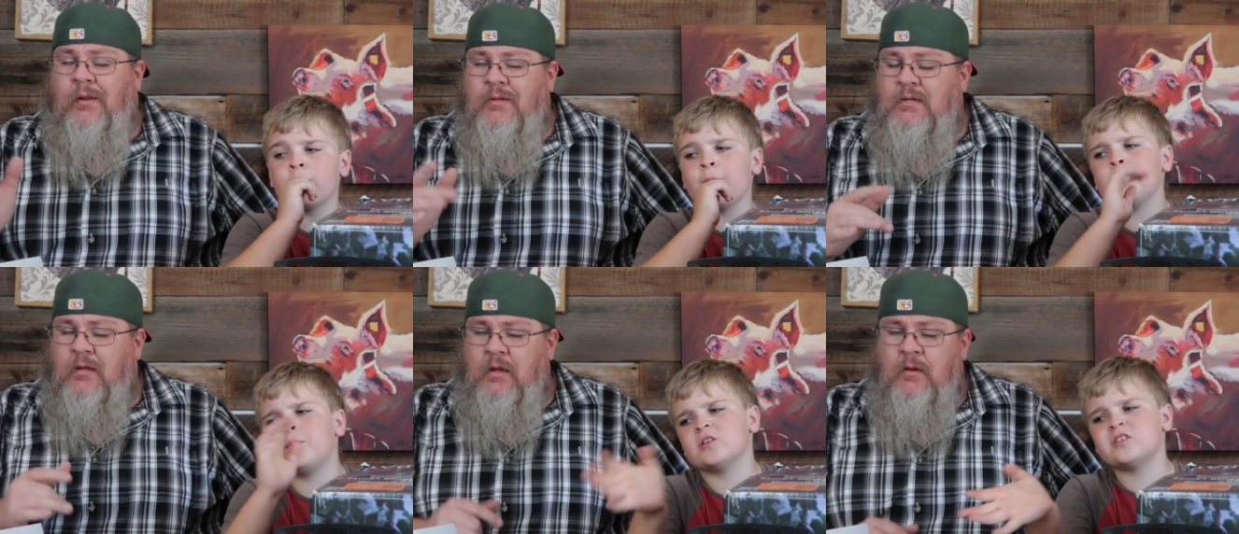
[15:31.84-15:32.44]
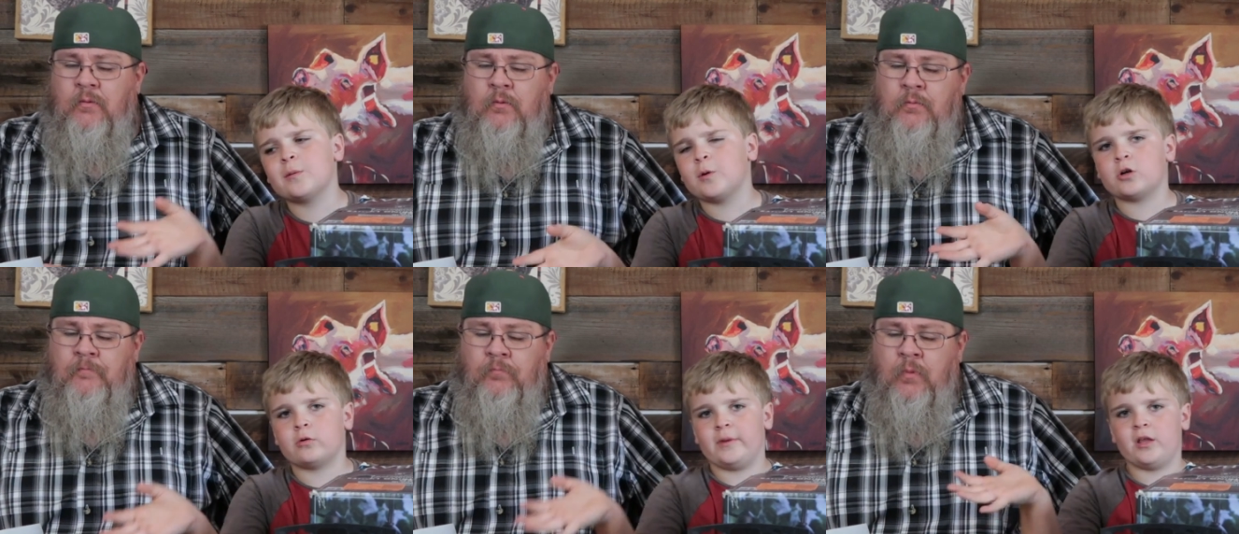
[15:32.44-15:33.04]
Speaker 1: realistically. We might put some
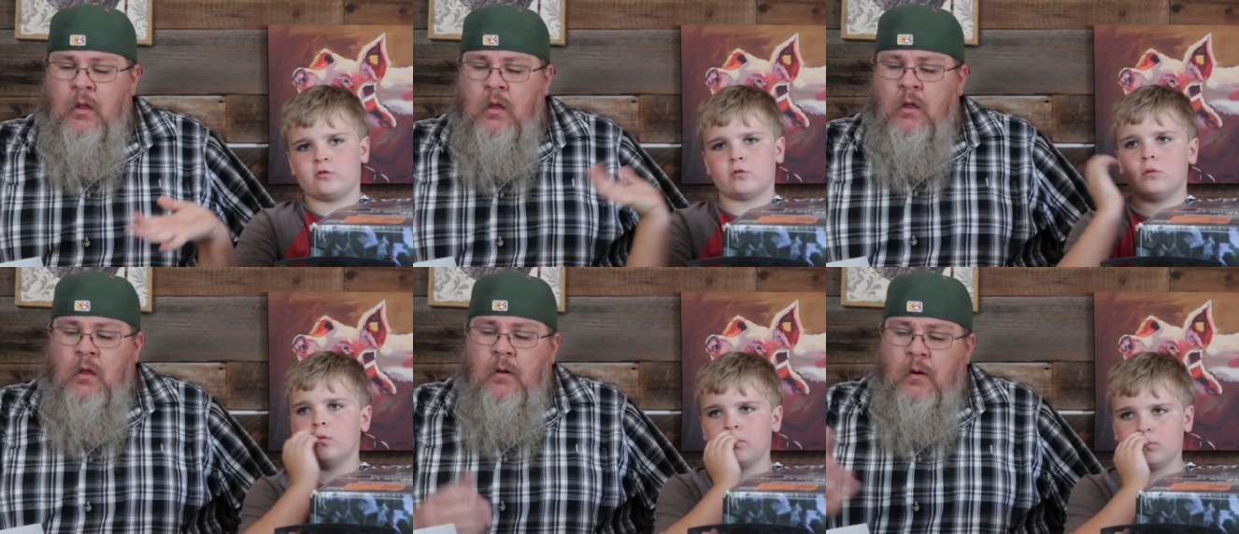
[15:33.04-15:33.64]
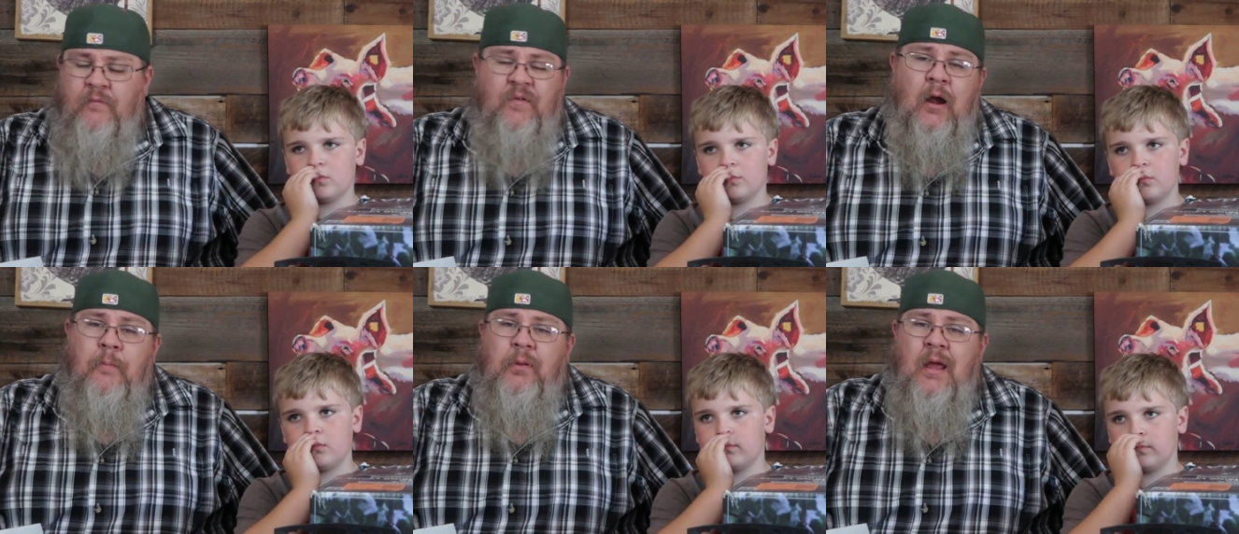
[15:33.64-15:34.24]
on our mantle.
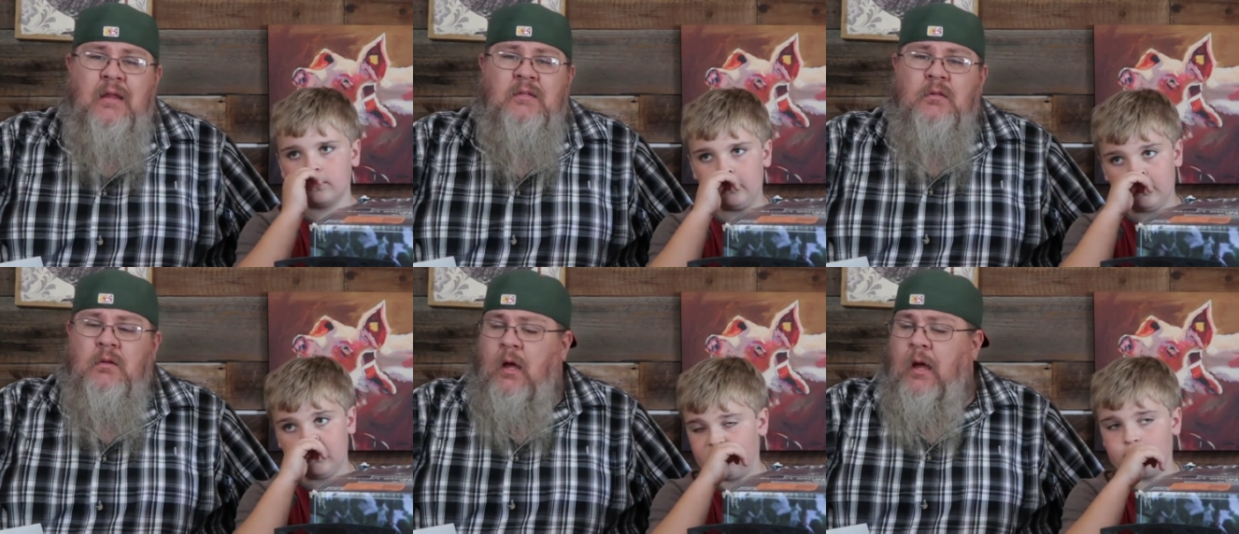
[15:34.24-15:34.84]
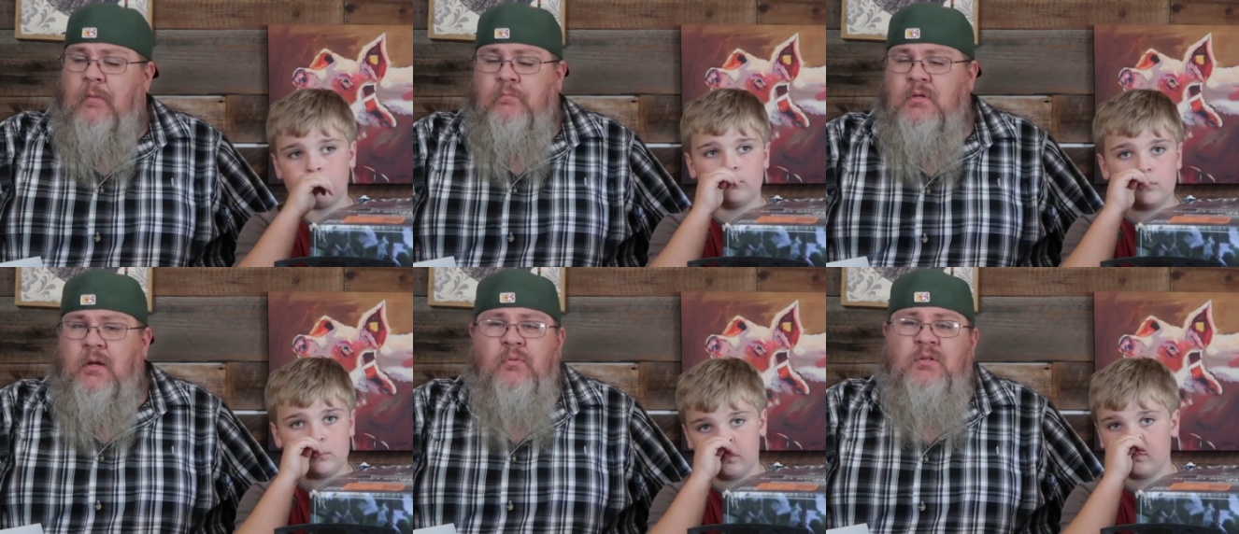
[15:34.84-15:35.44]
Speaker 2: Fireplace,
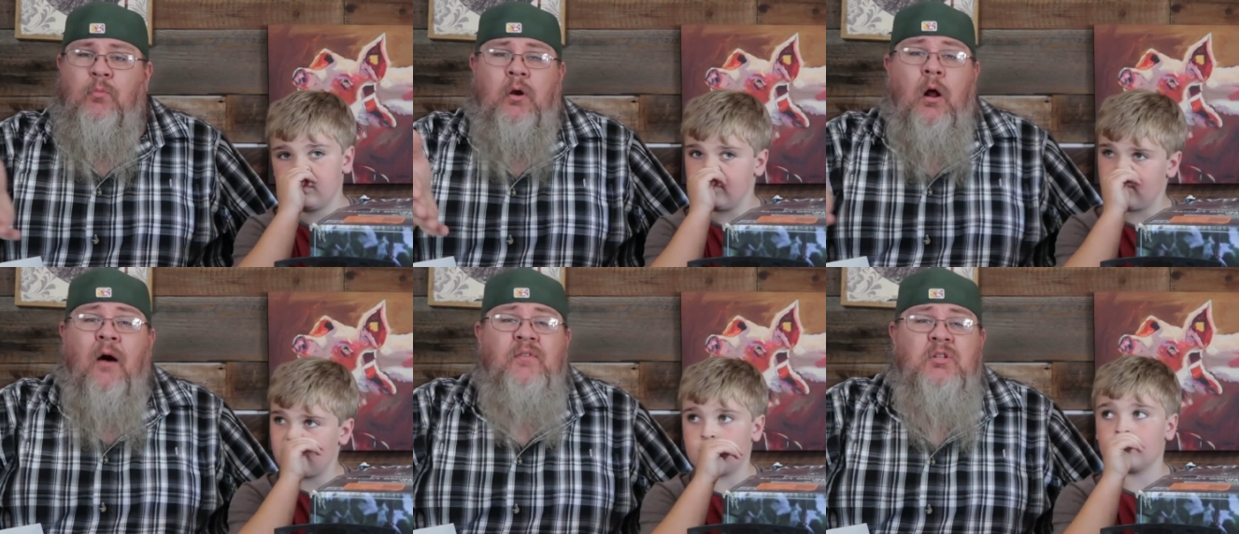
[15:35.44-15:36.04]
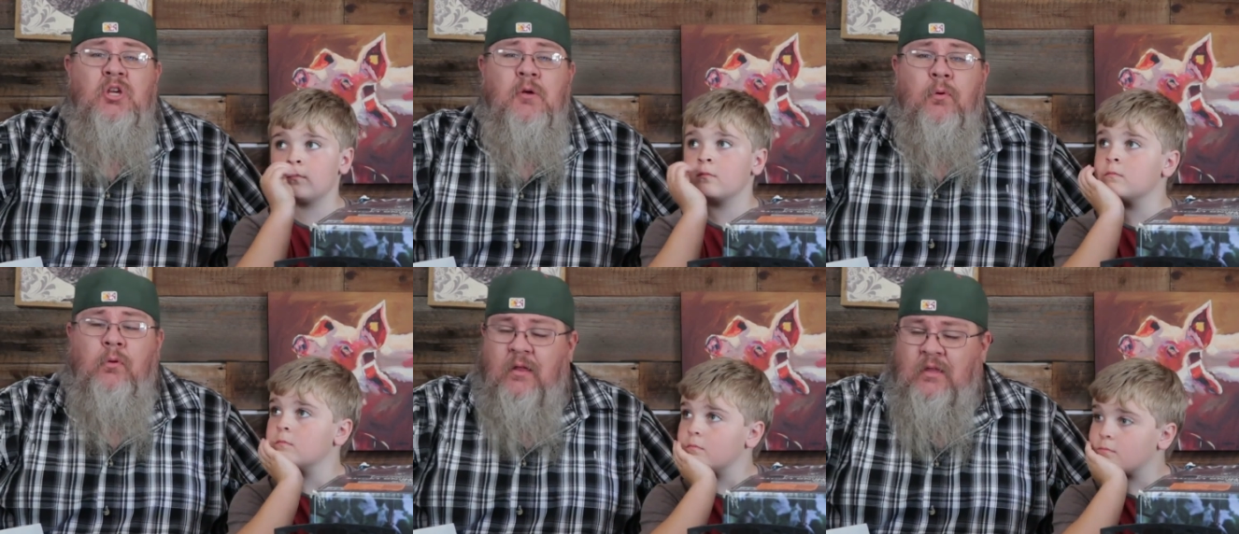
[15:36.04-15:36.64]
somewhere in an office
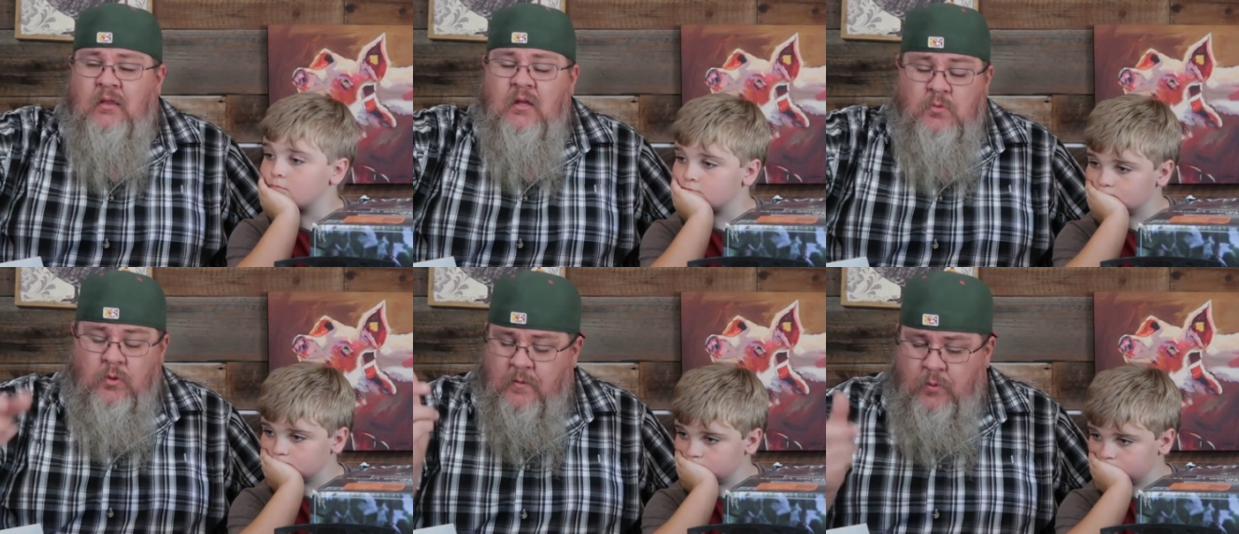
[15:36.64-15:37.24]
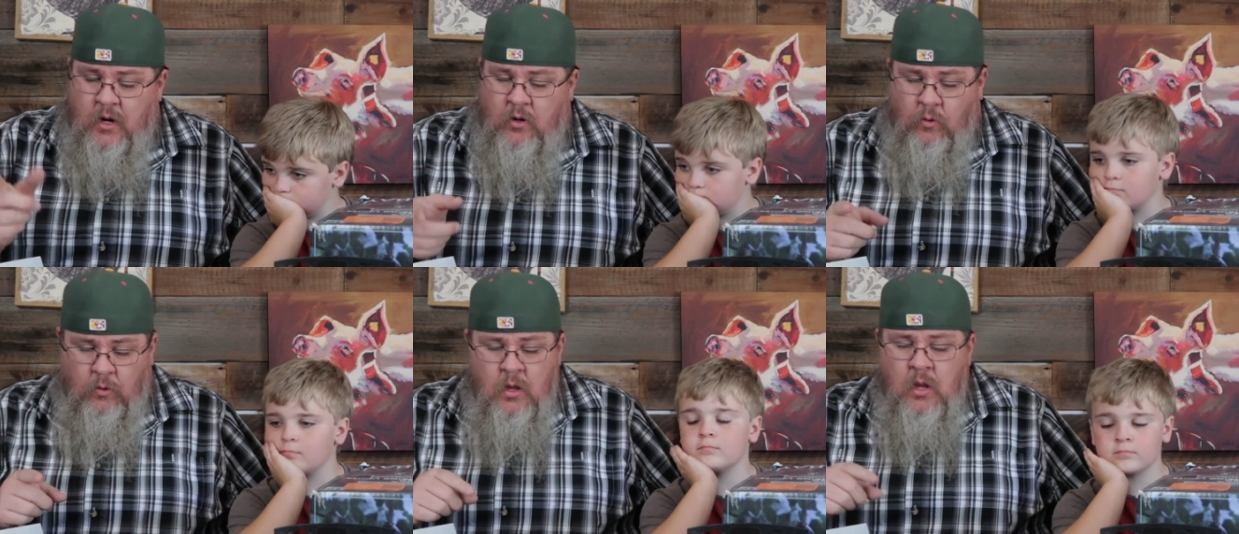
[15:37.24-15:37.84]
cubicle. I think these would look pretty
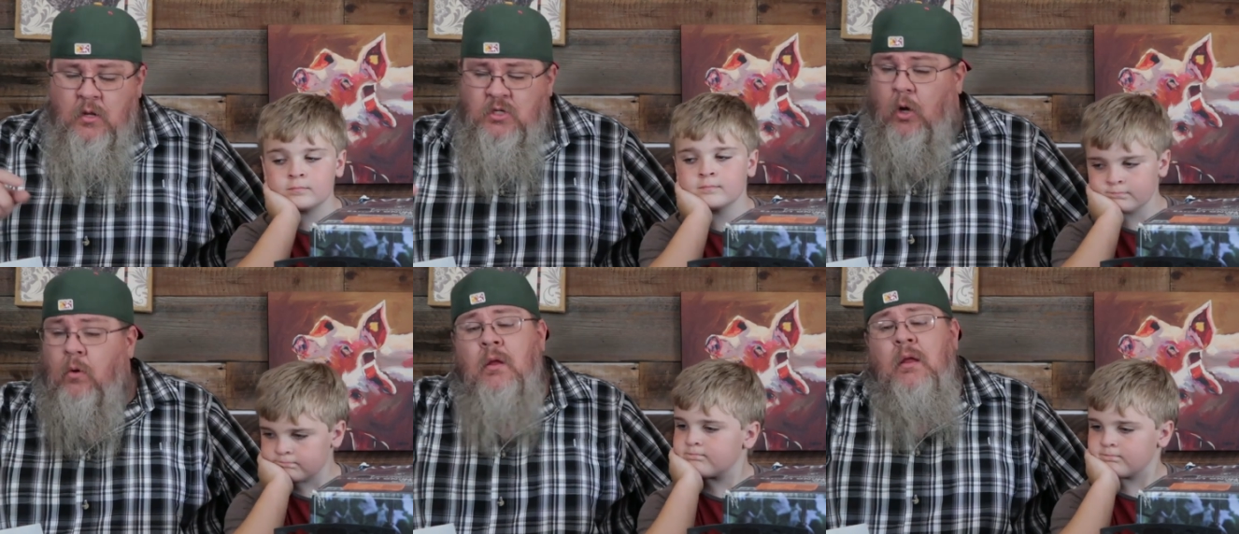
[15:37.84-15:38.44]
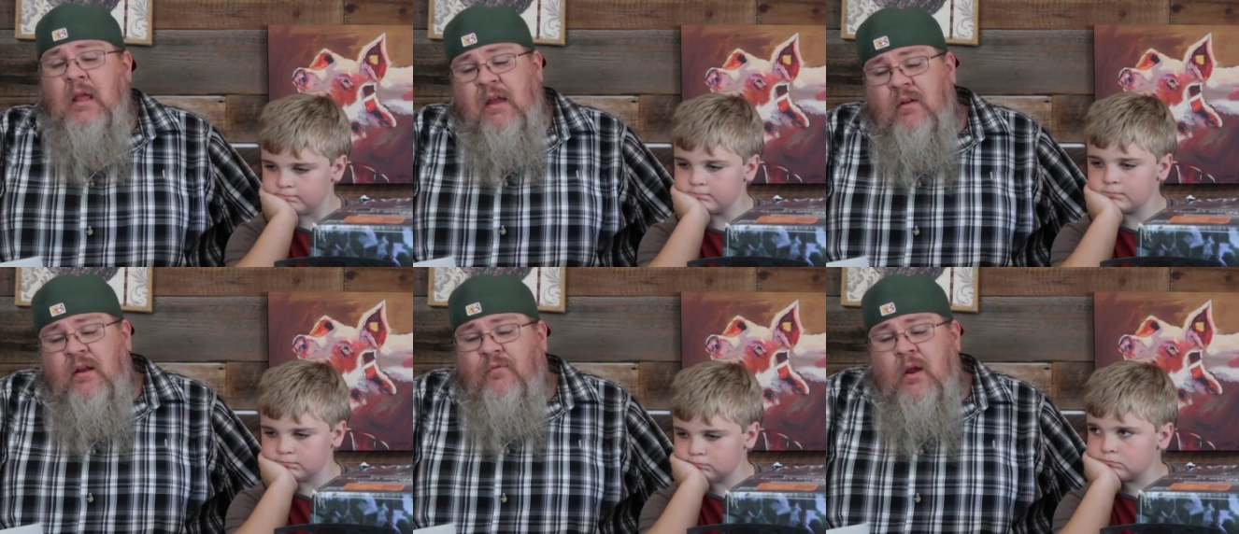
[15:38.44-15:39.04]
cool. So
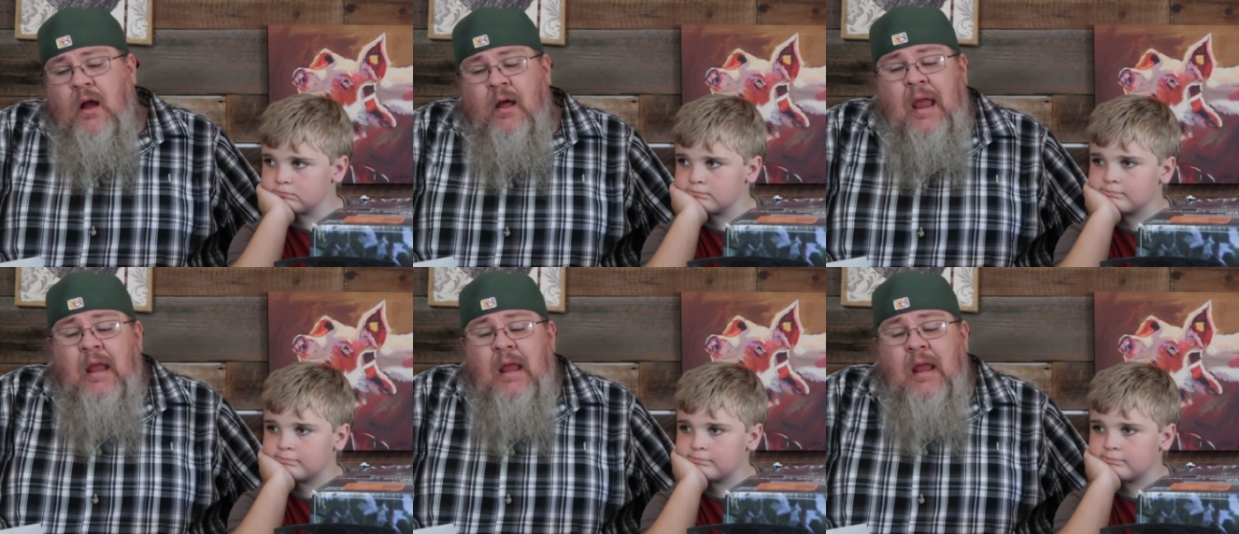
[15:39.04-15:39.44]
even if we got